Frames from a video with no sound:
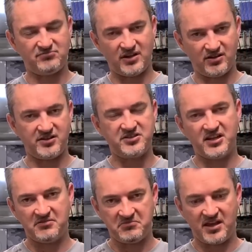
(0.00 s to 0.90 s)
I've got to
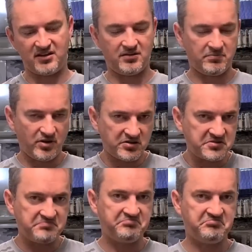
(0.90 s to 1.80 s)
say, out of the
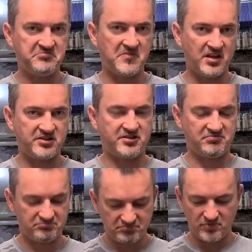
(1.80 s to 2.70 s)
box, it's
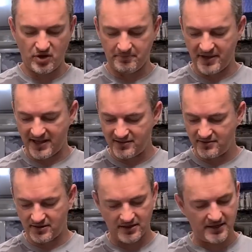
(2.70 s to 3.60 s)
not bad.